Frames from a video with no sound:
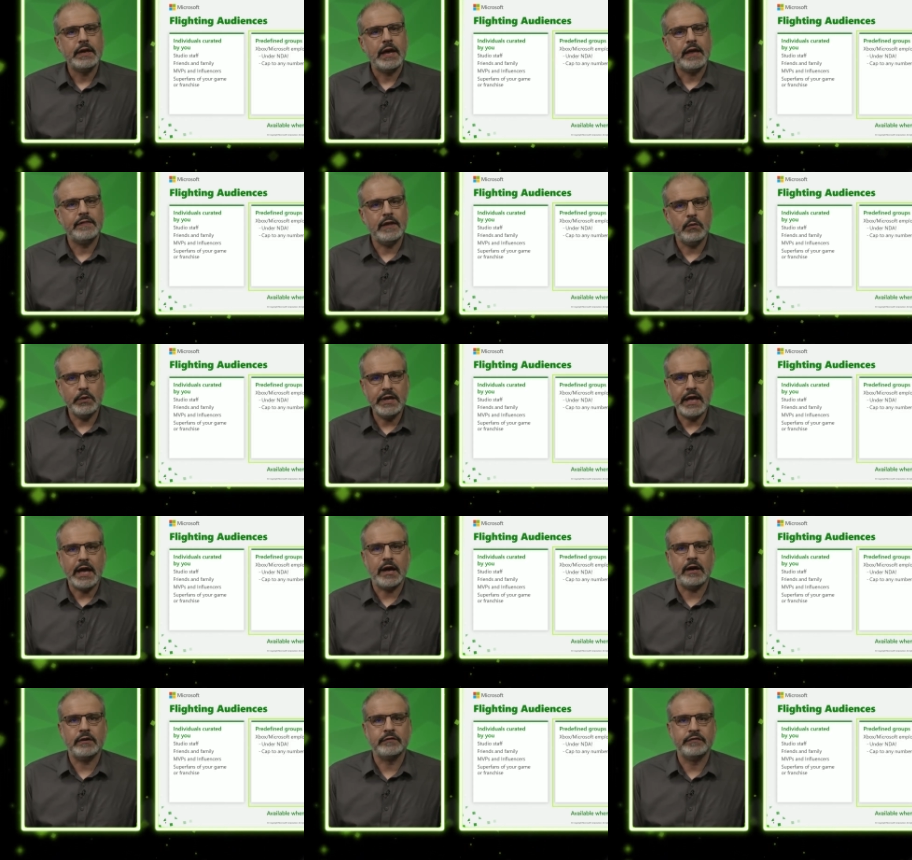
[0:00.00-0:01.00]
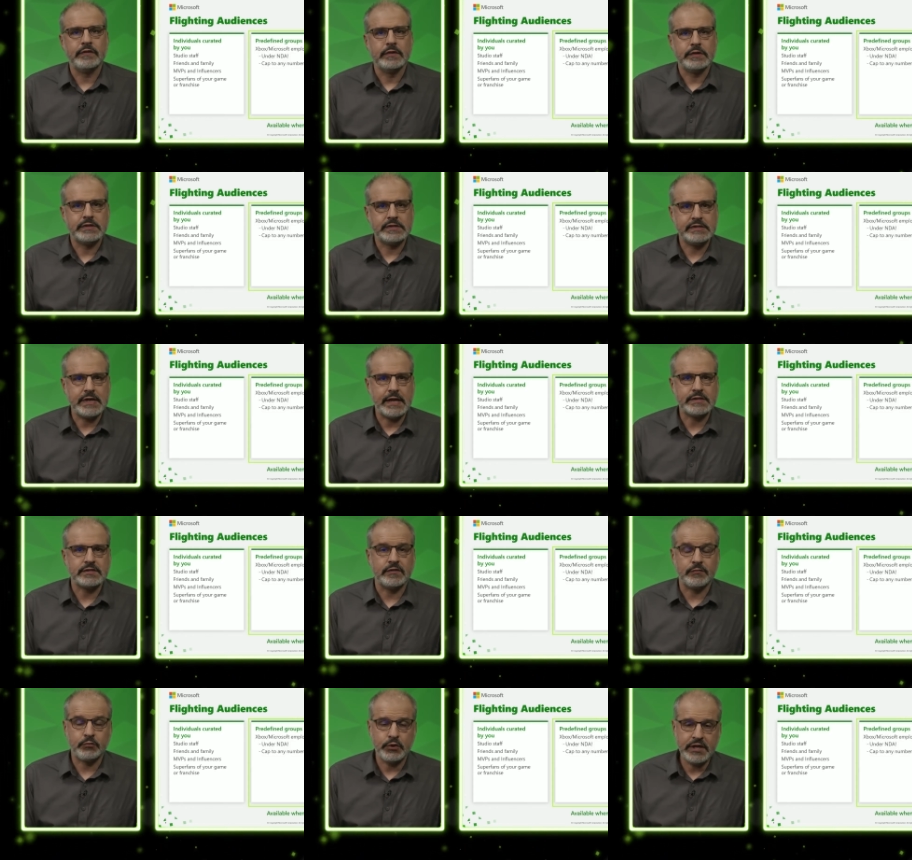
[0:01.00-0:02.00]
And then we have sets
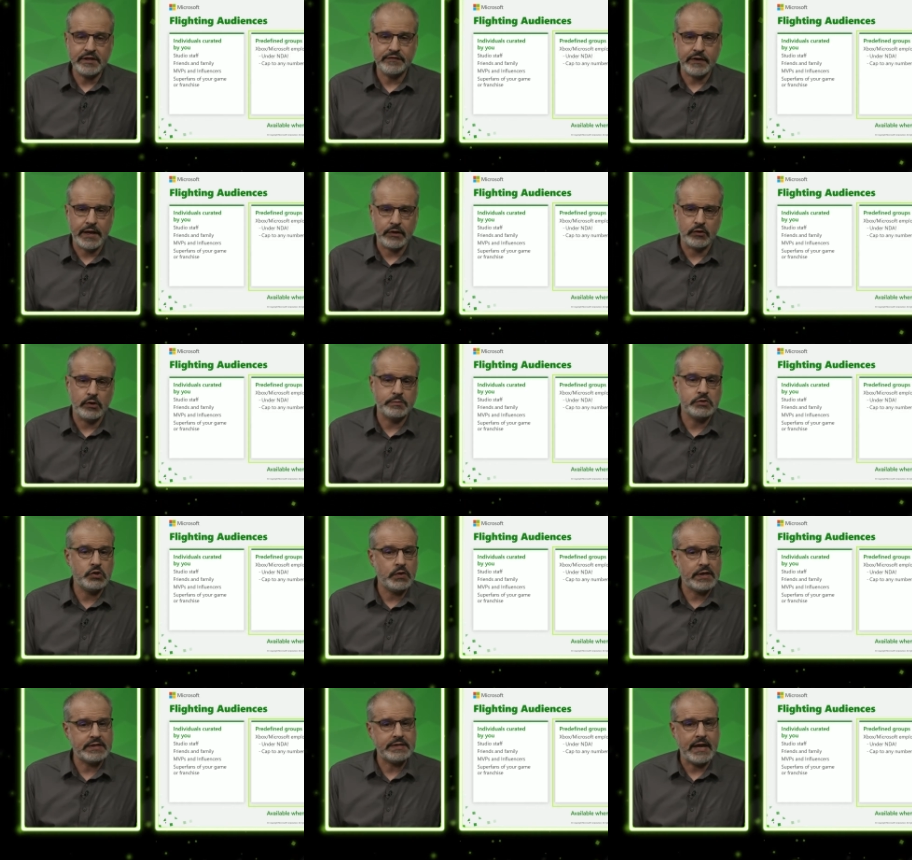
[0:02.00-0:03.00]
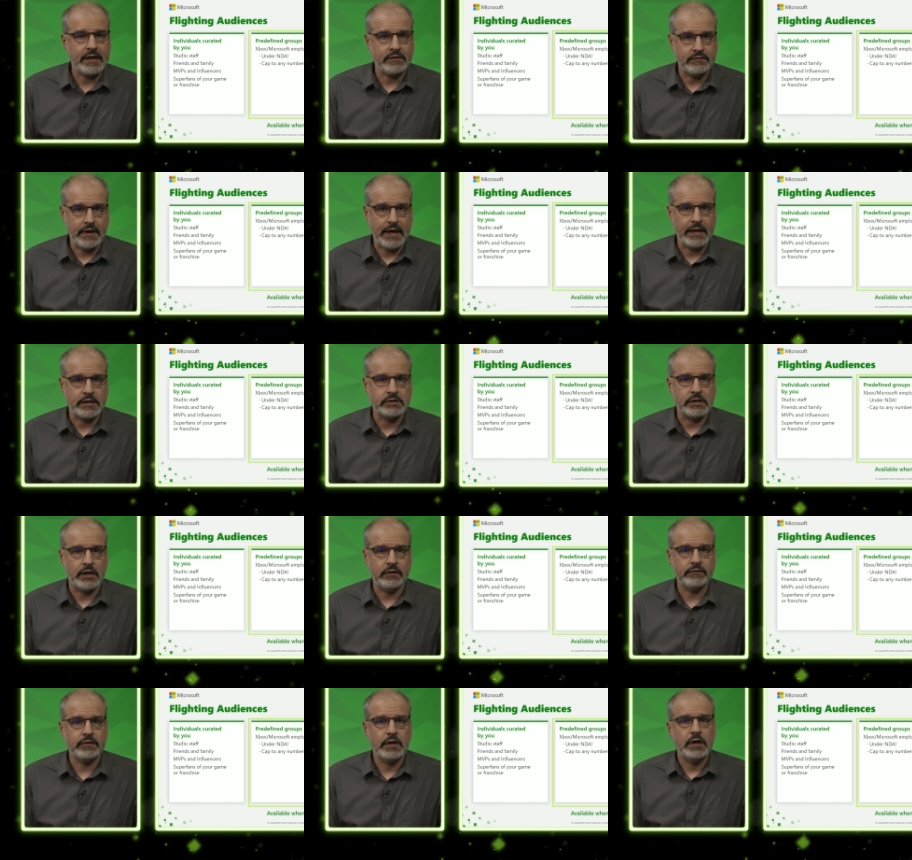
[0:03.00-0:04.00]
of predefined groups you can take advantage
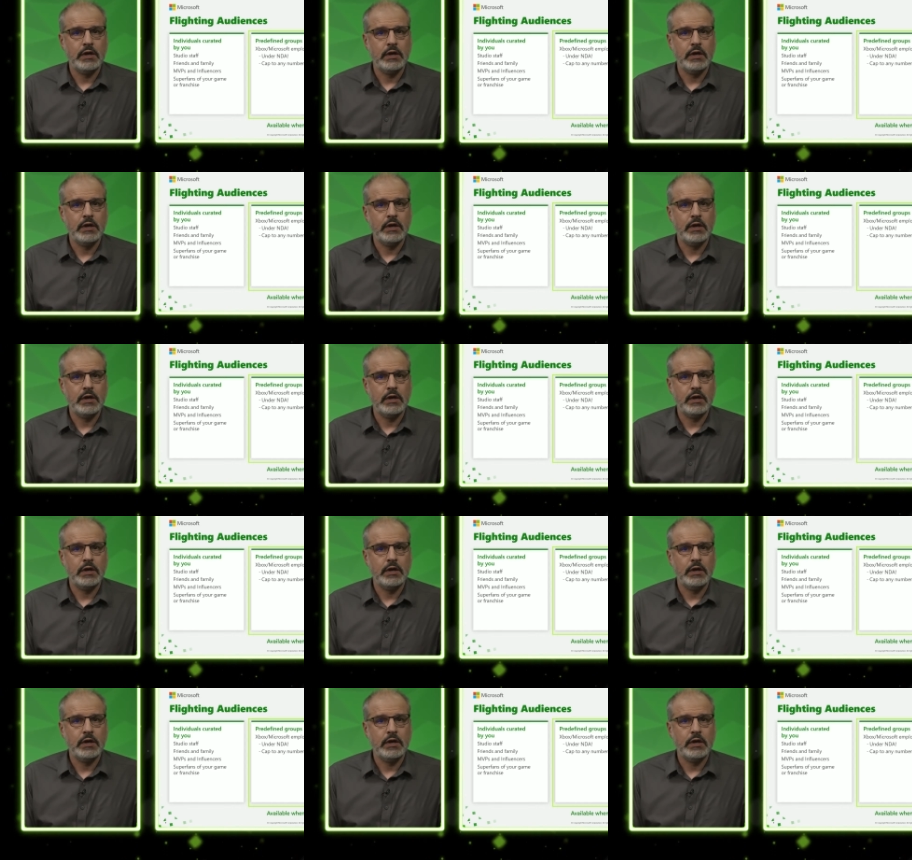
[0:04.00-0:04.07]
of.